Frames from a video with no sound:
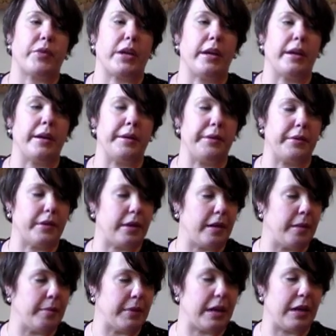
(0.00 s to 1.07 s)
and
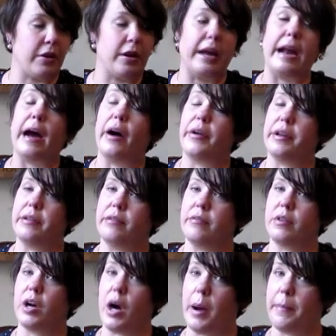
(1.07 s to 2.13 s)
carried out
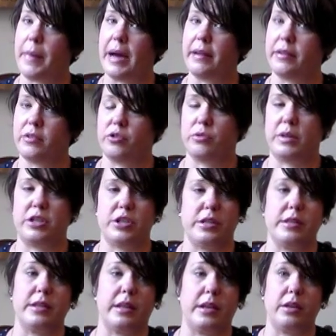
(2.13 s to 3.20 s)
in combat
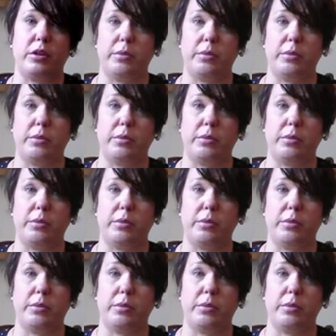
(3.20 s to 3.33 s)
situations and in